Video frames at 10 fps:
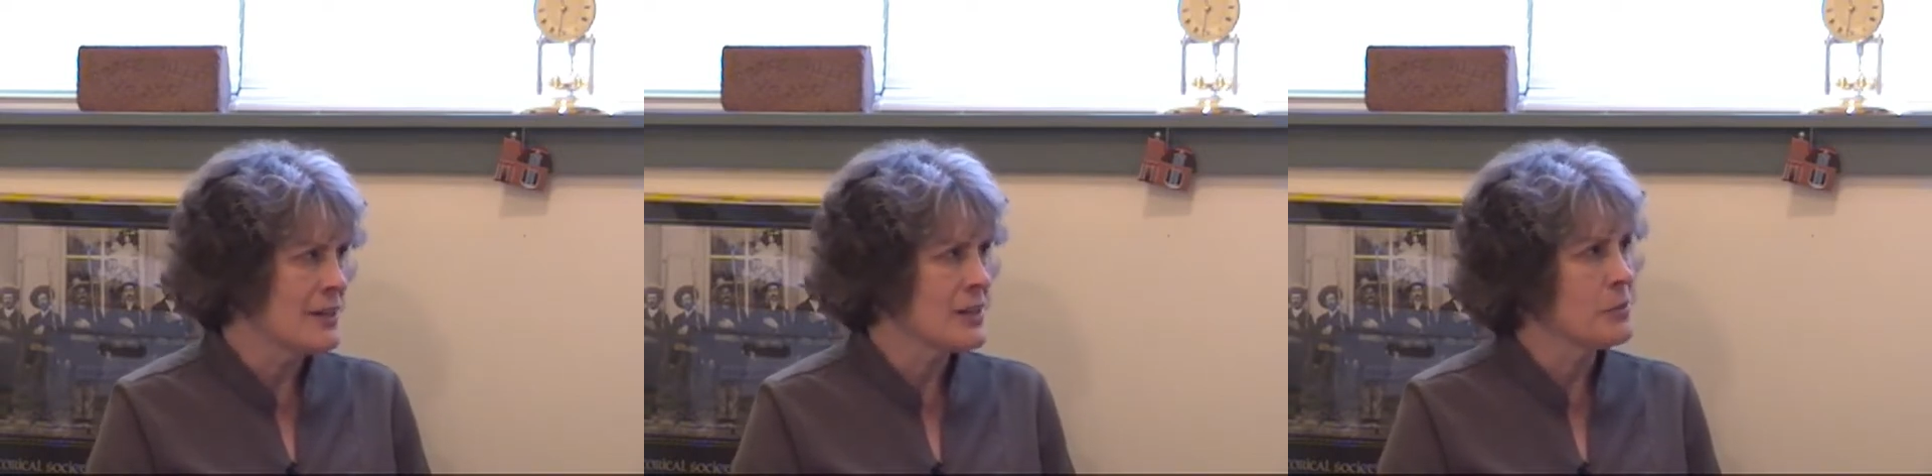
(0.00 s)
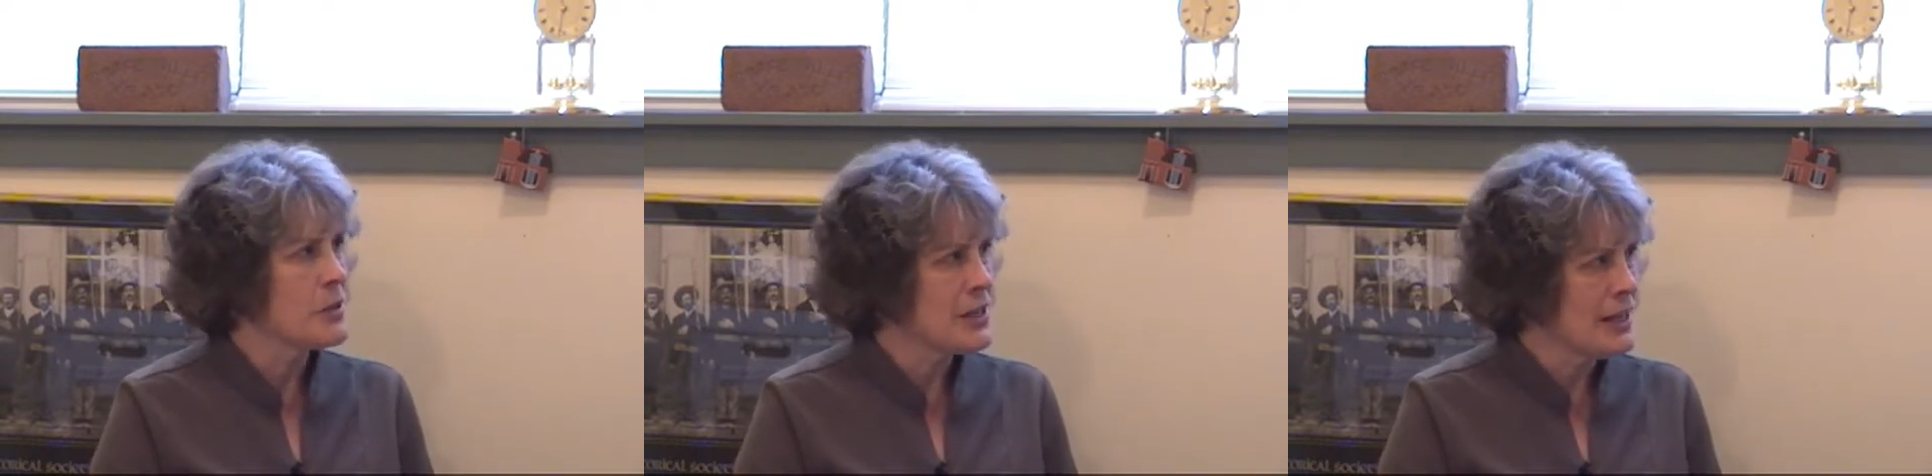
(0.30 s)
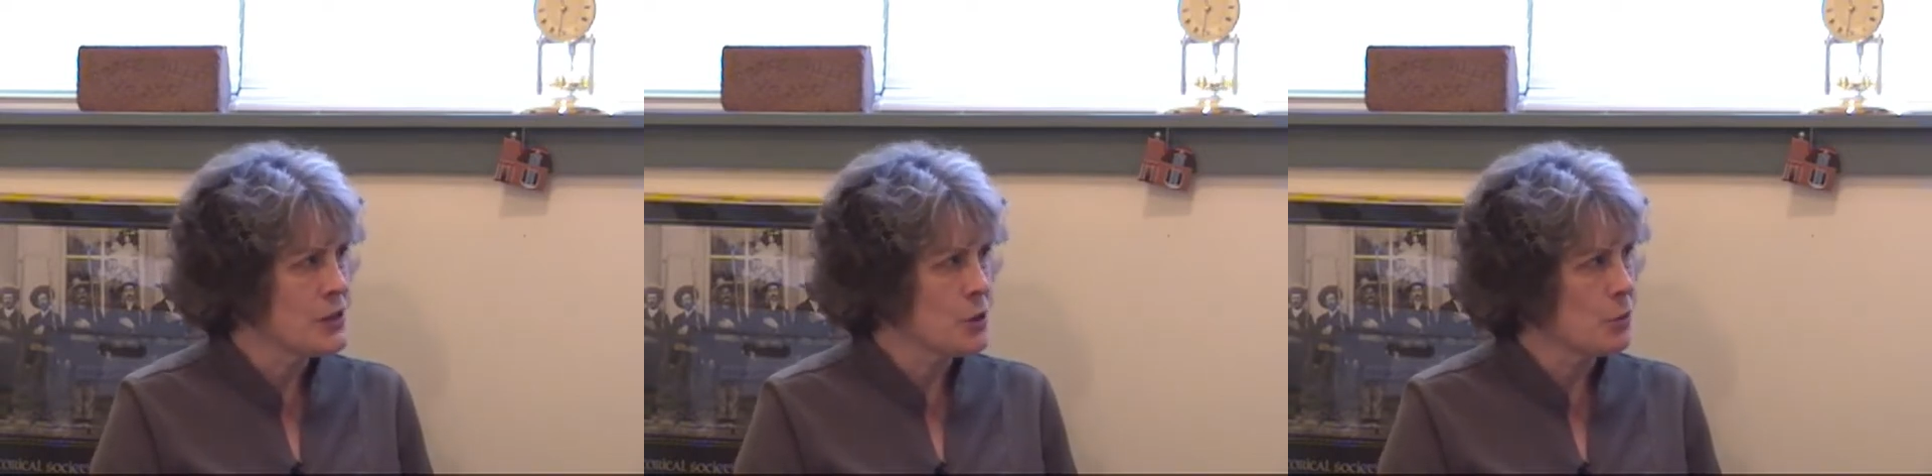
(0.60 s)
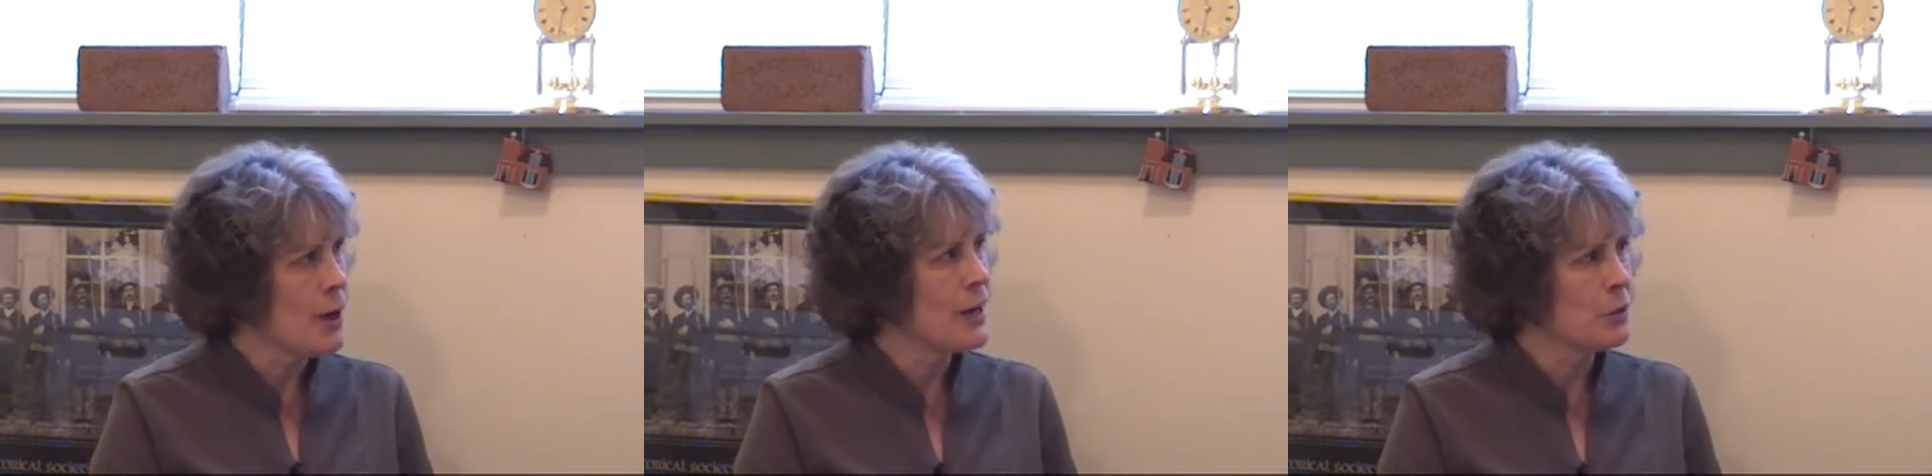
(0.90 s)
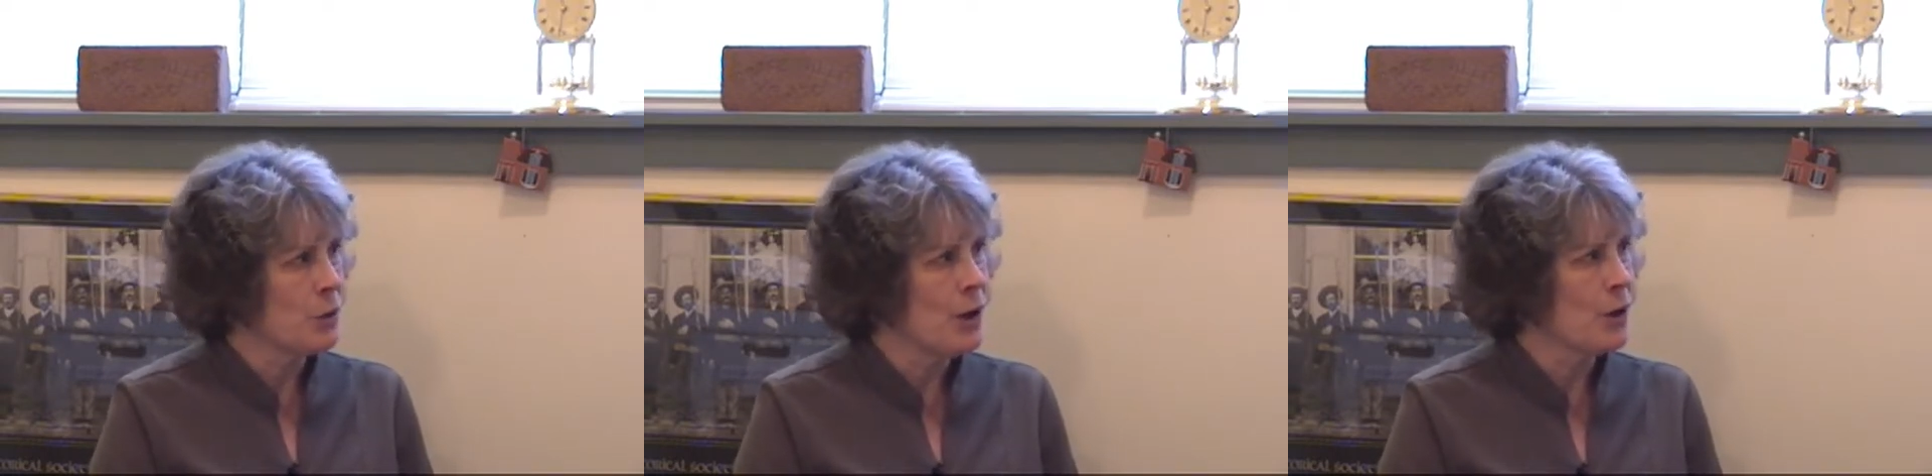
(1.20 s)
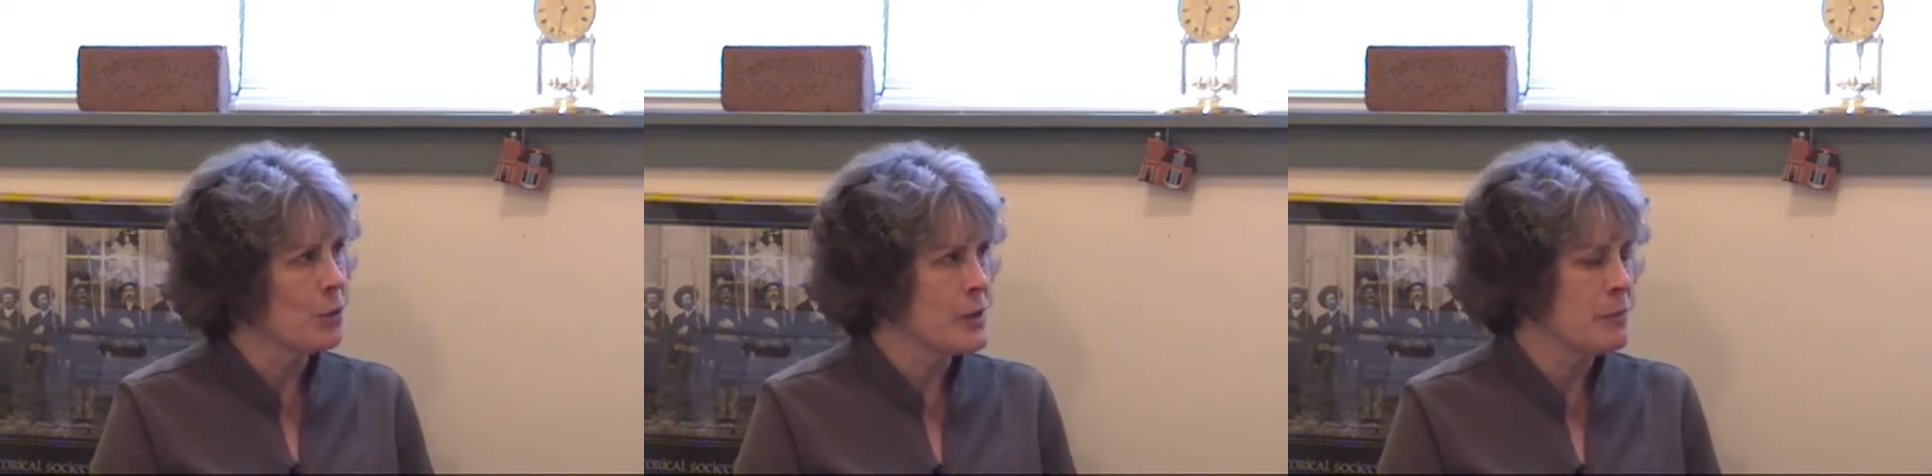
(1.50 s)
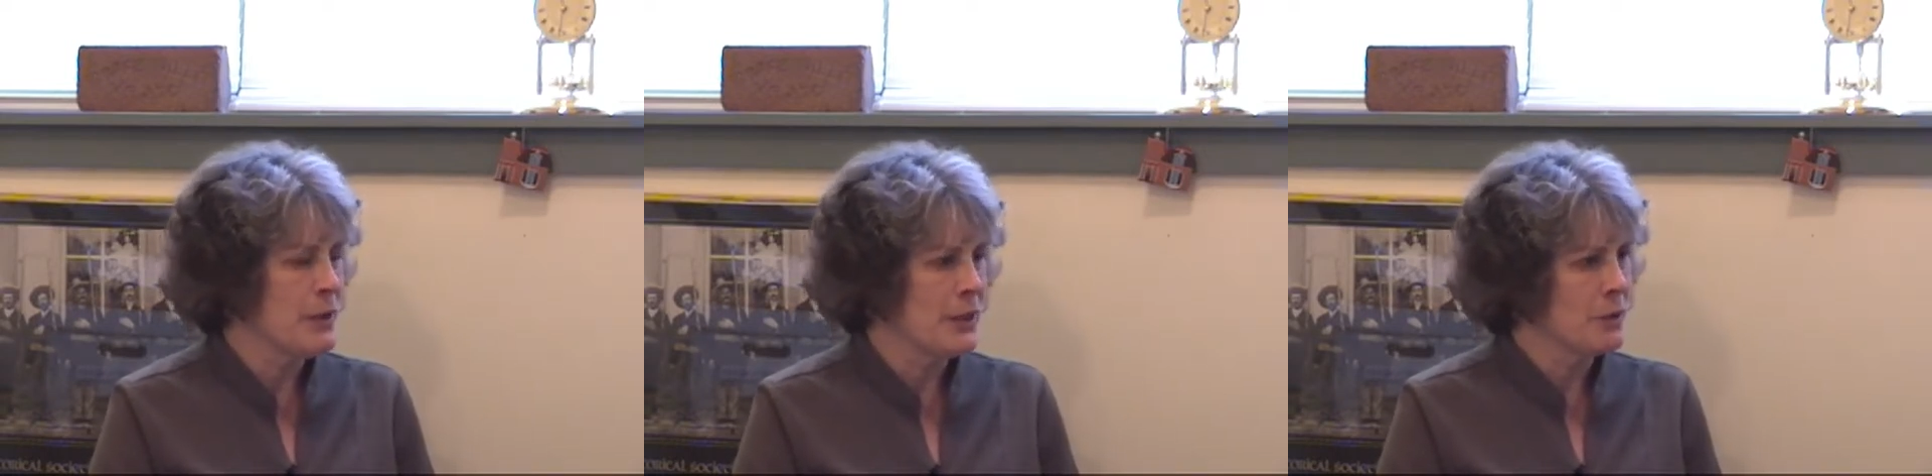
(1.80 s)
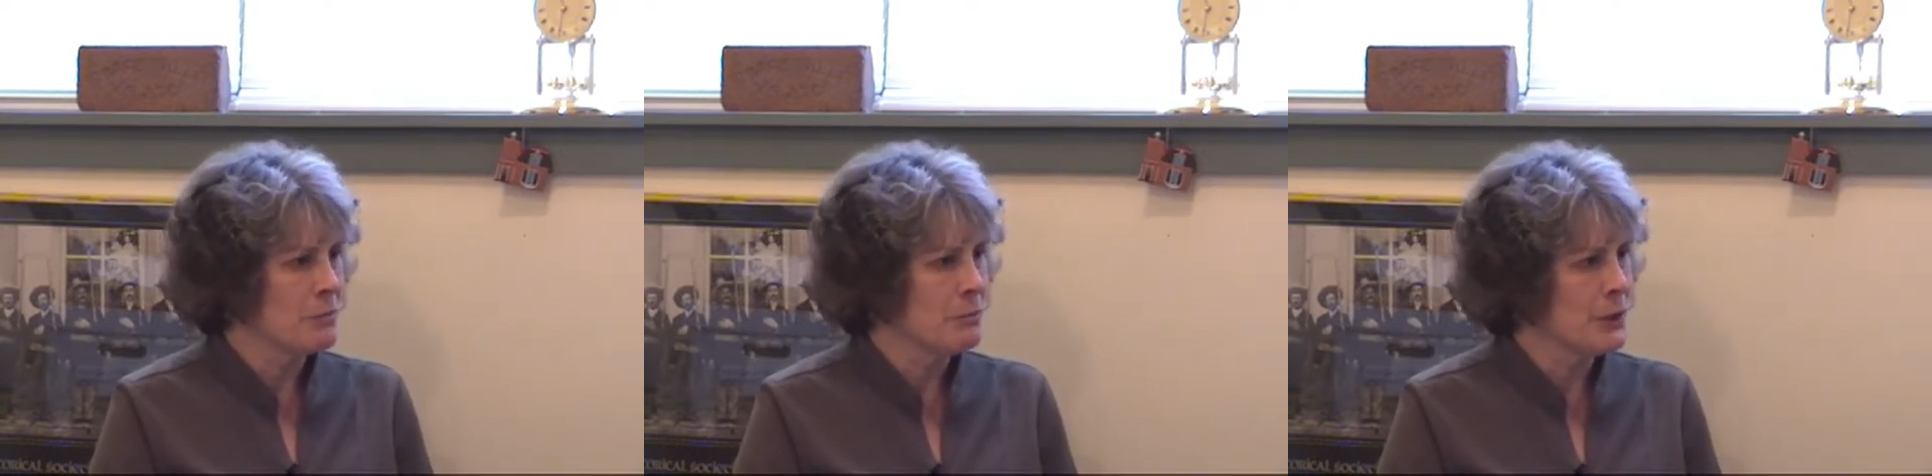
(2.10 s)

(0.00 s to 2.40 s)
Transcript: a substantial rock wall was being